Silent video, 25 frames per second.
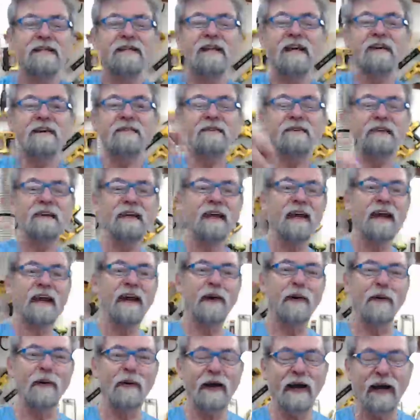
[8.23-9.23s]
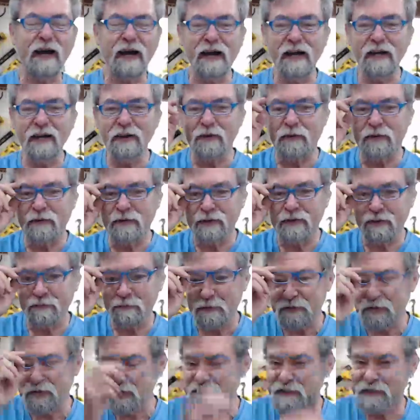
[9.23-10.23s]
Dave here. How are you? I've got
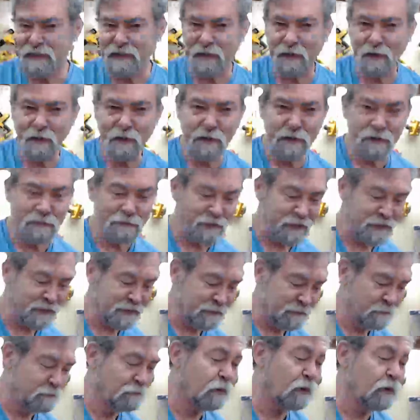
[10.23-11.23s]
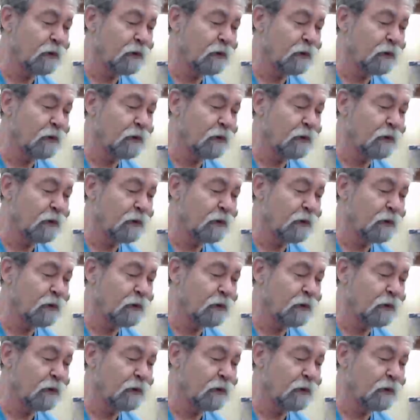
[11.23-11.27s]
my sexy blue specs